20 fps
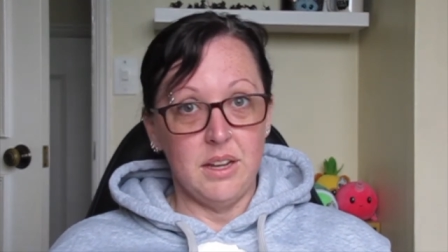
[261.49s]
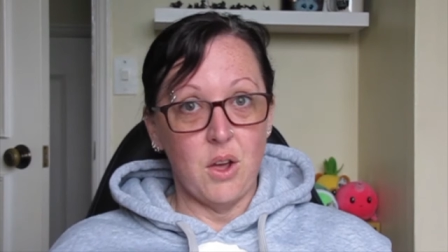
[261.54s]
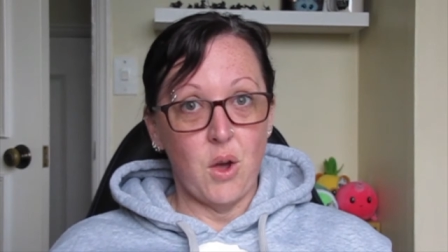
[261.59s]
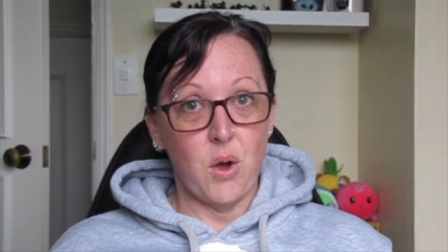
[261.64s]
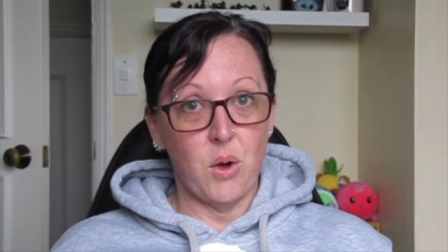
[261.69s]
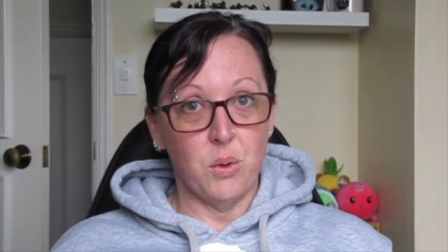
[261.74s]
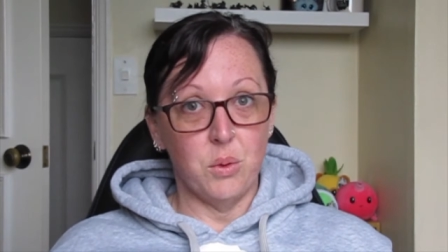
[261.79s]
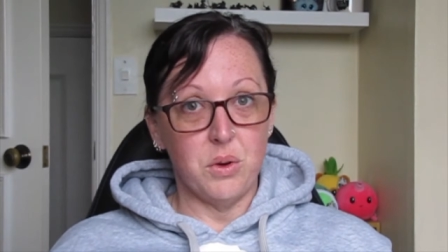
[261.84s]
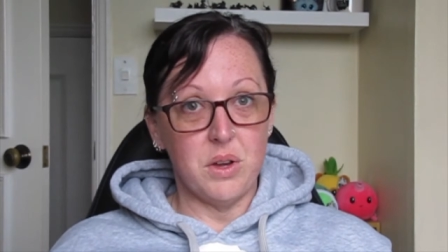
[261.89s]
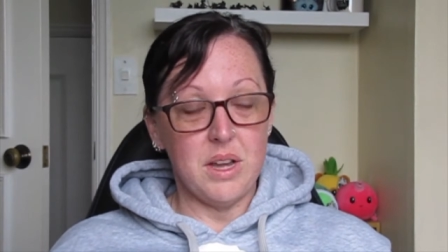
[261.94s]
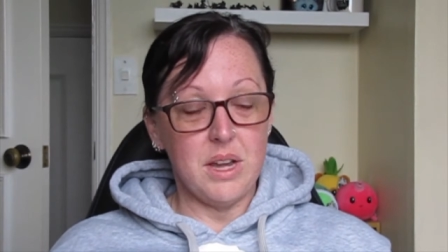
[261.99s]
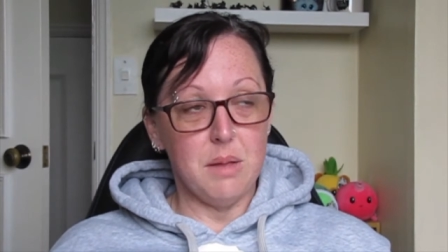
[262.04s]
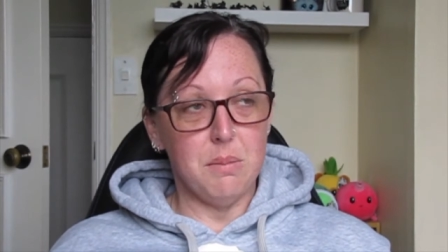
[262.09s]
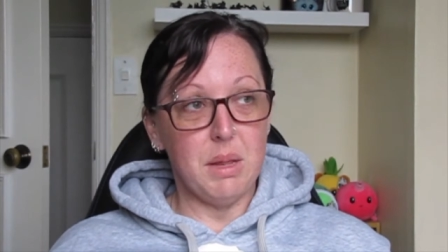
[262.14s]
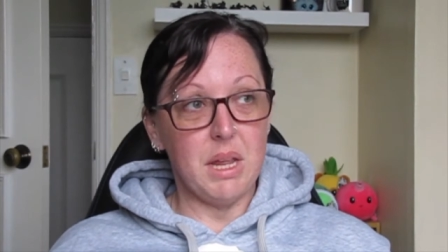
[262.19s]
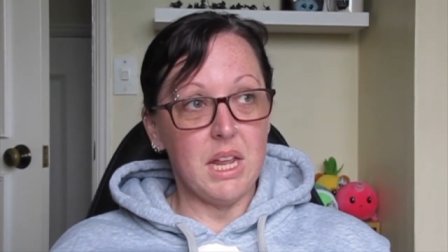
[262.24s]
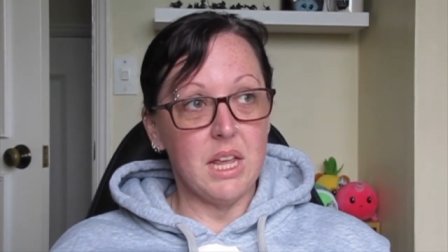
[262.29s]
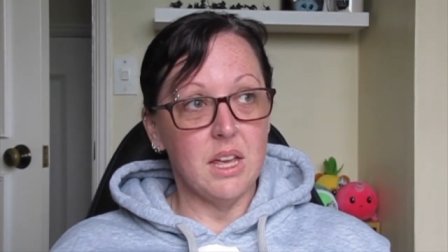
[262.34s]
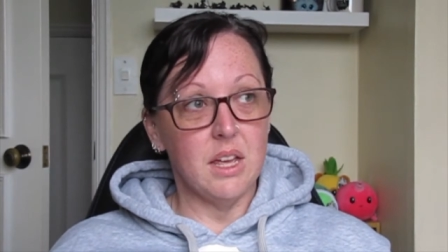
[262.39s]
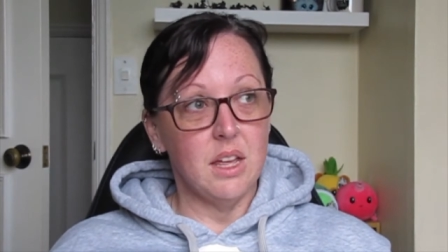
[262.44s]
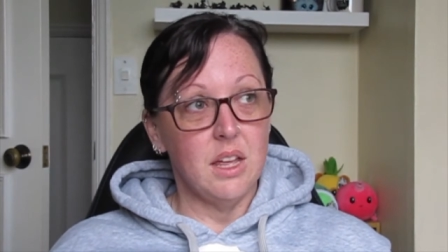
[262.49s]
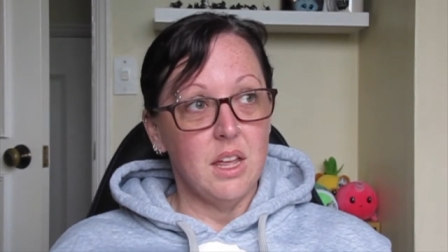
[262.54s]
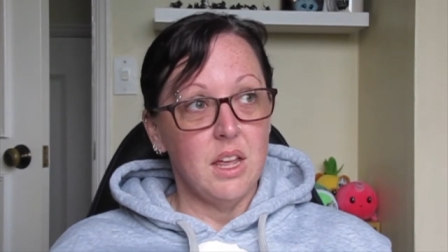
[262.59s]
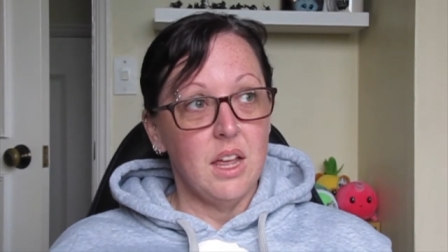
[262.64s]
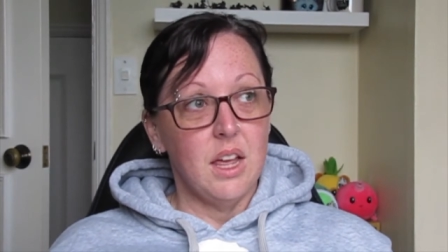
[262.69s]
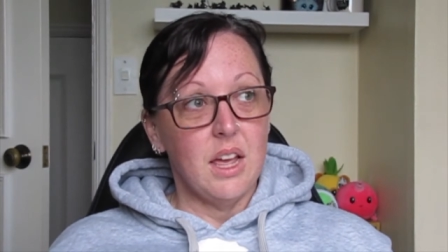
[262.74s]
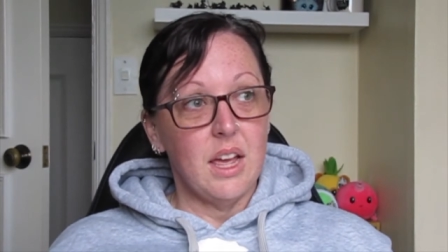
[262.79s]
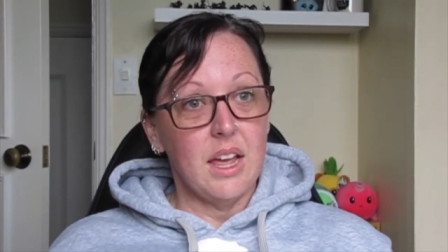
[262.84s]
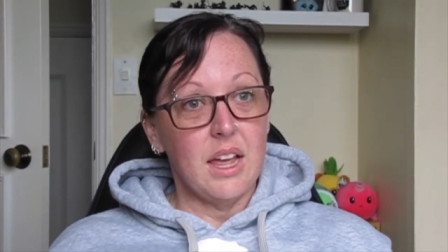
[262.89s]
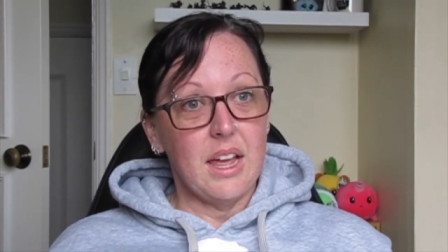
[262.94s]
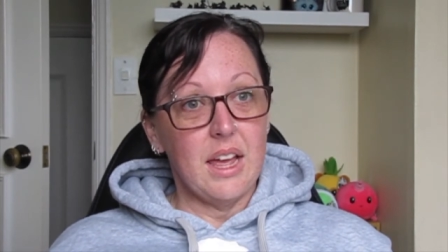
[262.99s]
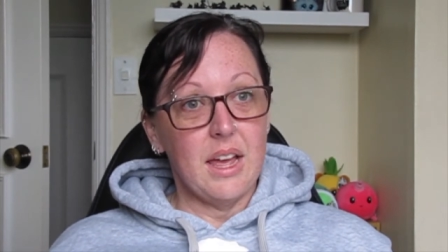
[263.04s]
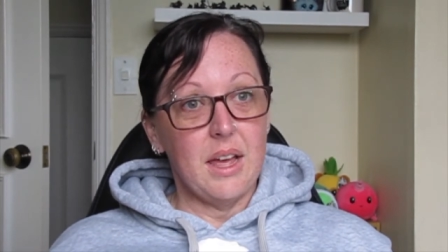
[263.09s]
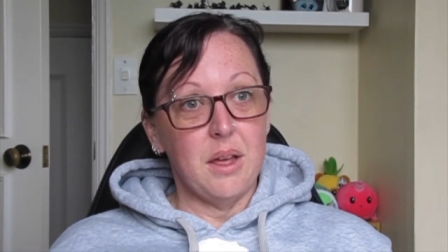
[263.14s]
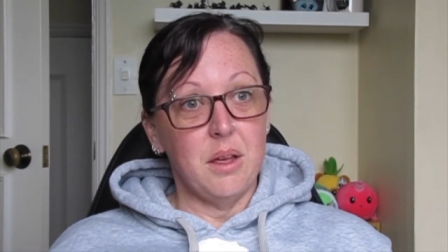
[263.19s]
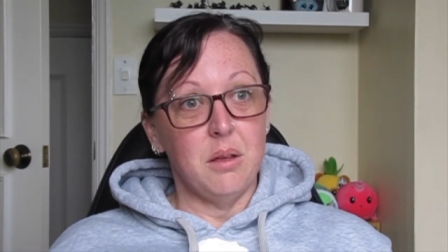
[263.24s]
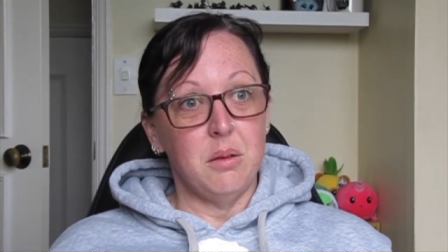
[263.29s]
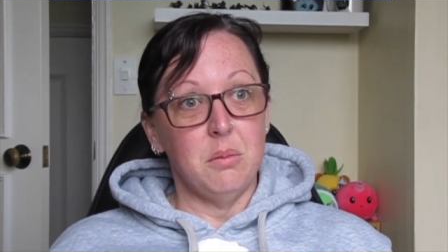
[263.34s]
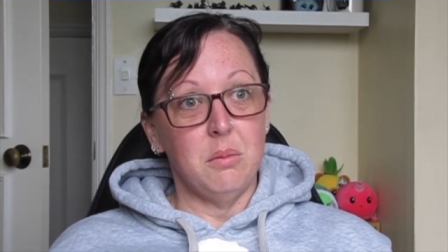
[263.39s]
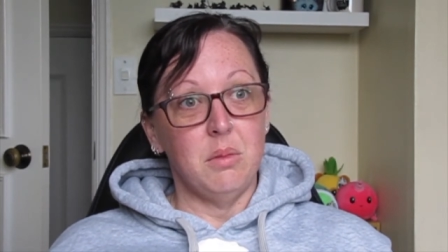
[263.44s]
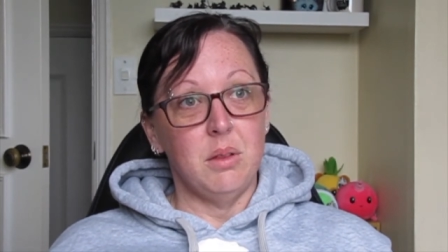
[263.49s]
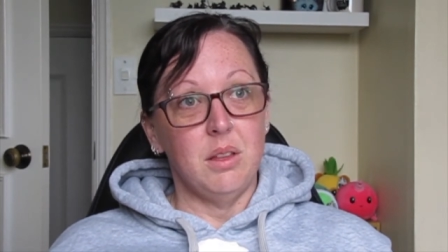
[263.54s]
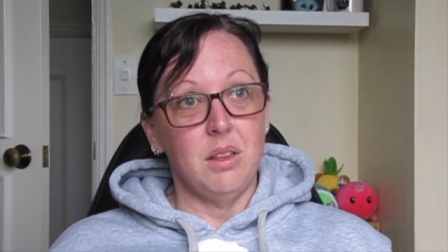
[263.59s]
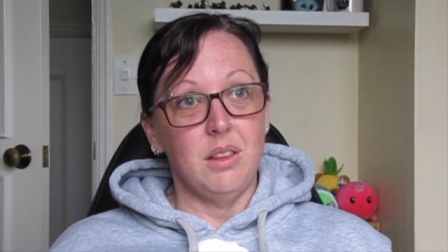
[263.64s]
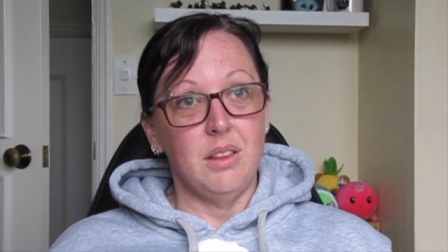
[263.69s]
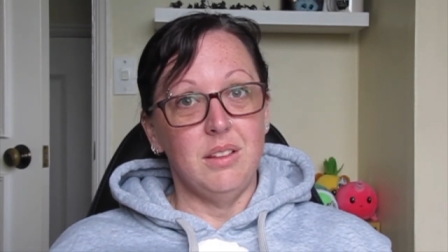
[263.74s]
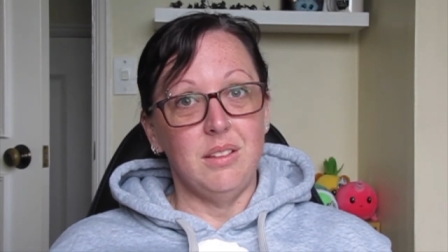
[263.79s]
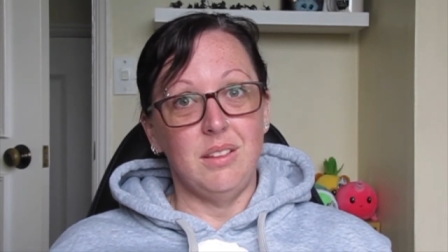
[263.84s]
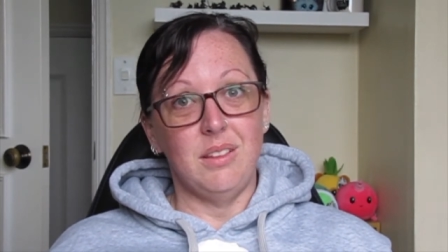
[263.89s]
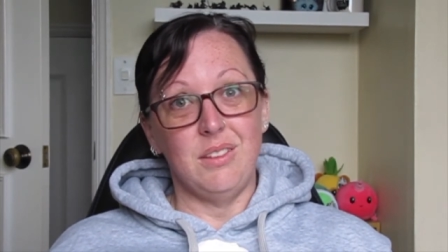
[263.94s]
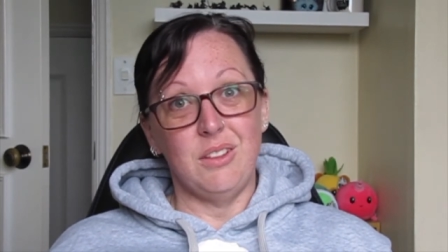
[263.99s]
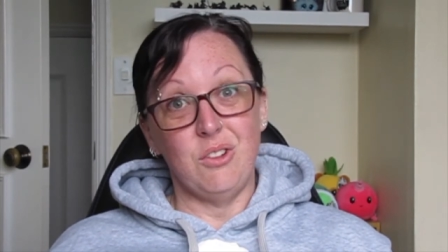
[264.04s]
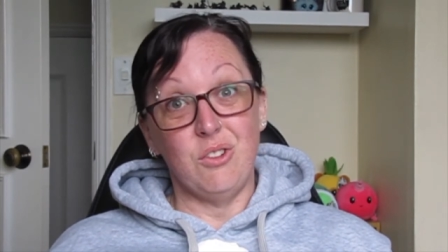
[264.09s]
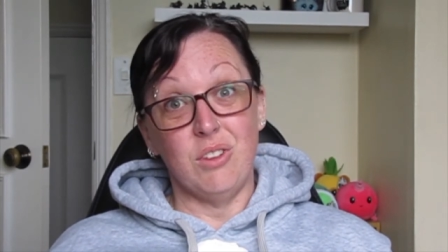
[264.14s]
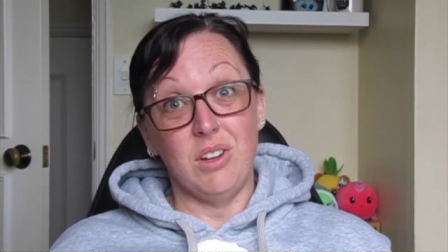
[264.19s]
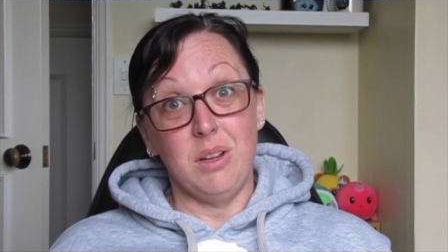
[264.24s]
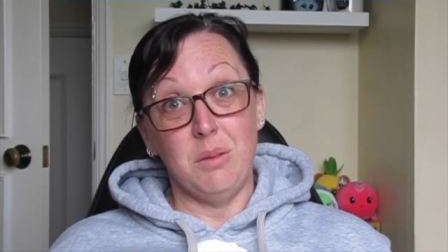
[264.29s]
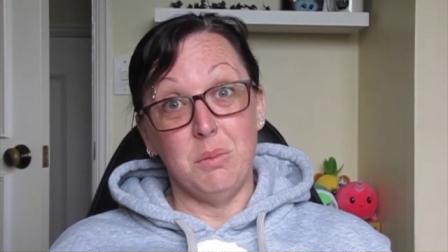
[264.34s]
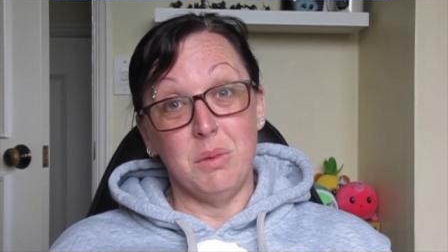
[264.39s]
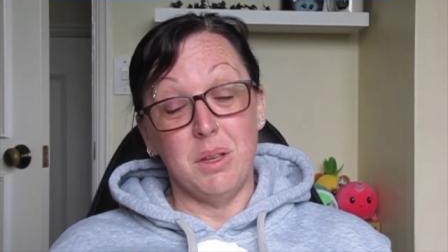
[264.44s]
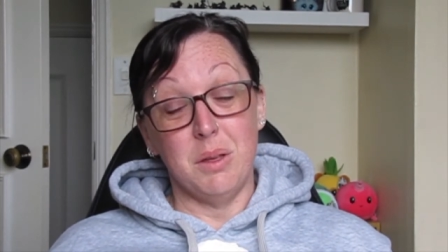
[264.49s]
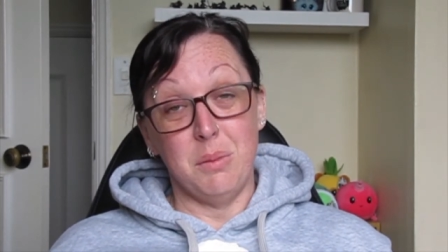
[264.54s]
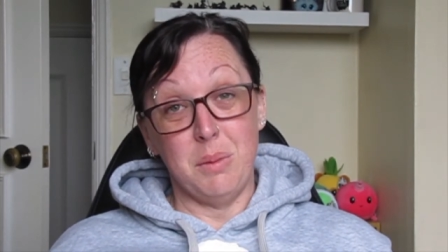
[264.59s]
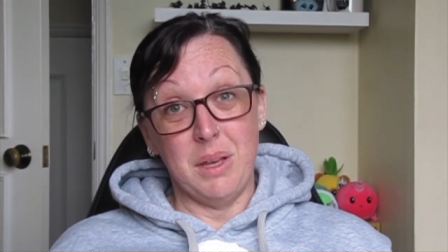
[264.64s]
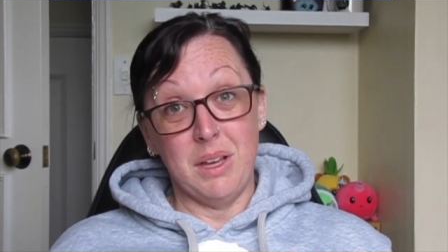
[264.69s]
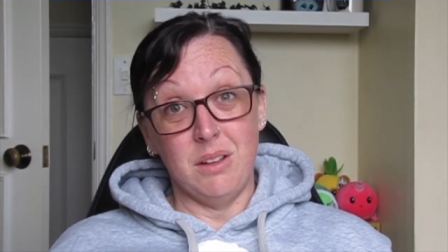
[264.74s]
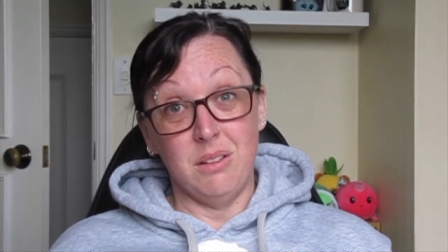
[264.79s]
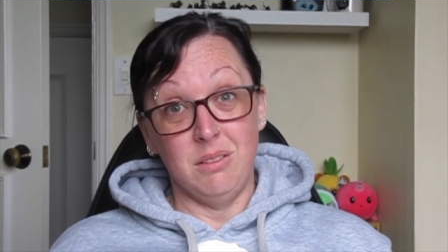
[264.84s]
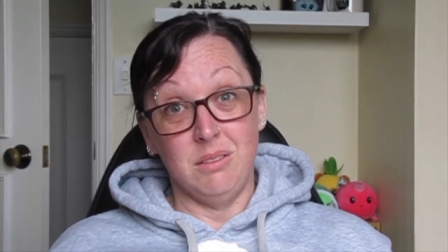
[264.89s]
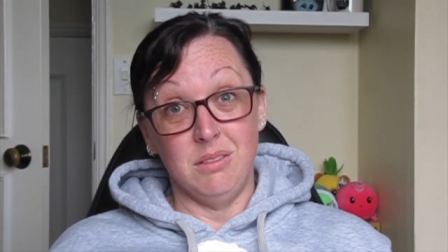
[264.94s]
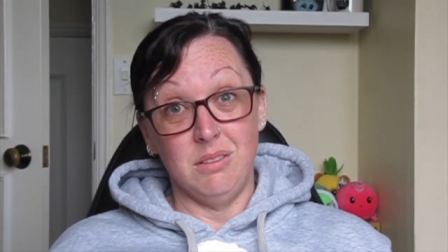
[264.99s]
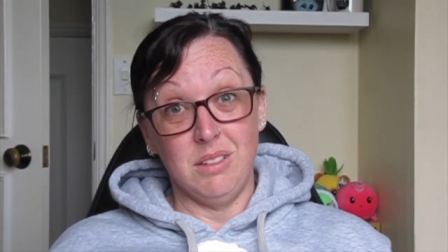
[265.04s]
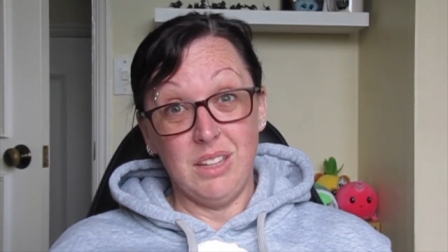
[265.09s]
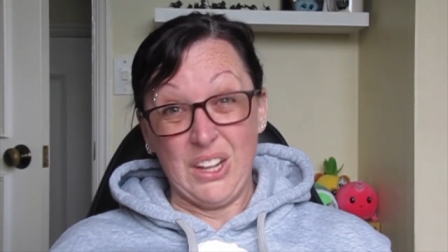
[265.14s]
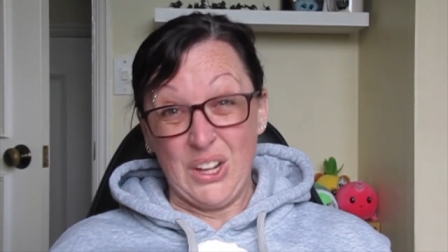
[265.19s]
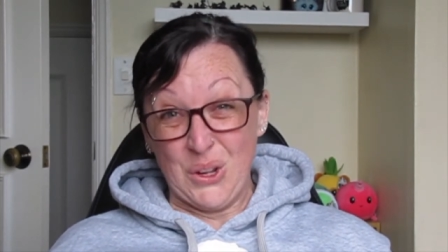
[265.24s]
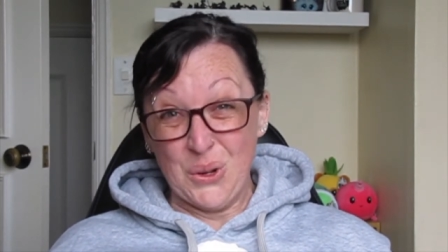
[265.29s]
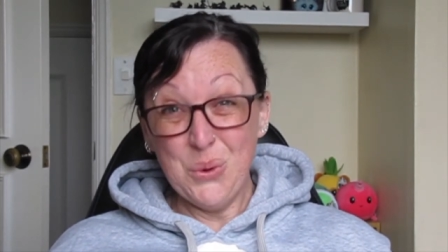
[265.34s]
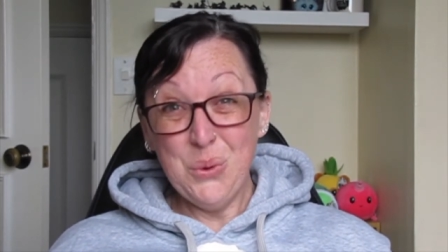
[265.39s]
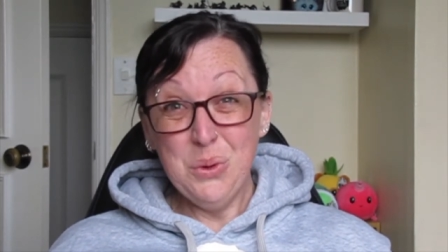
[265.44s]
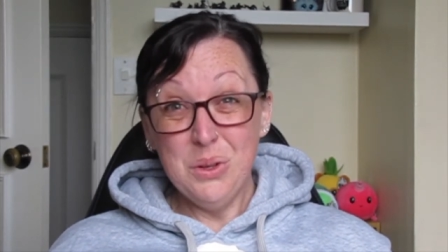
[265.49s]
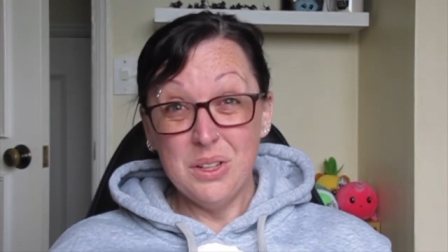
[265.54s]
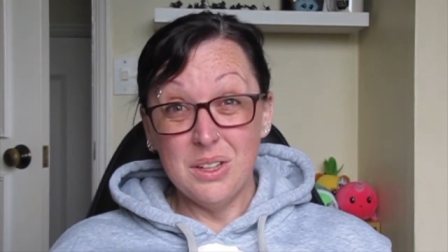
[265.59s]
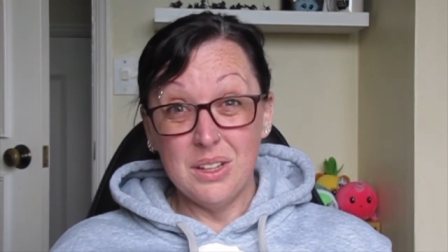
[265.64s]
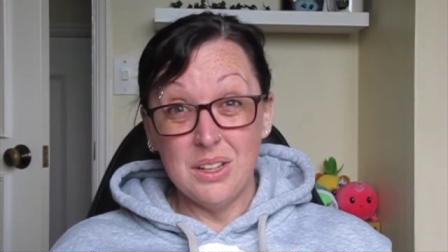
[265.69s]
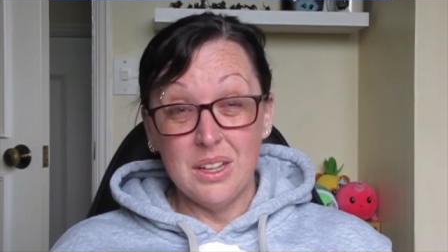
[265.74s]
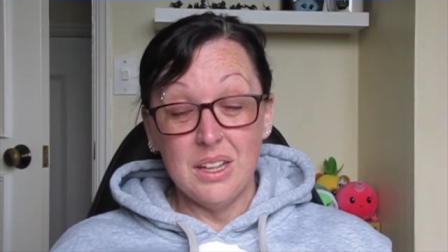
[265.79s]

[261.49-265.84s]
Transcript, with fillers: old Nebby, um, this is a dream about you.